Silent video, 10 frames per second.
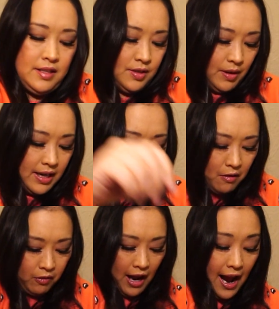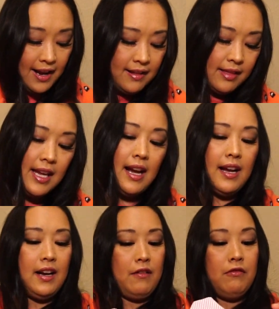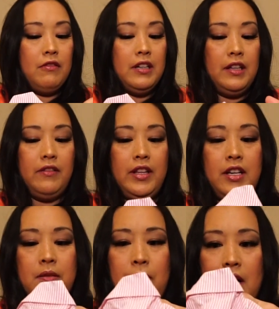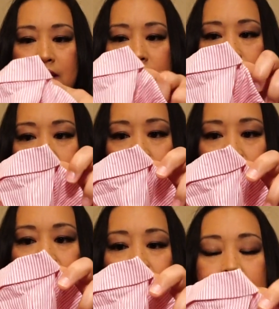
So I think I got a really, really good box in this one. This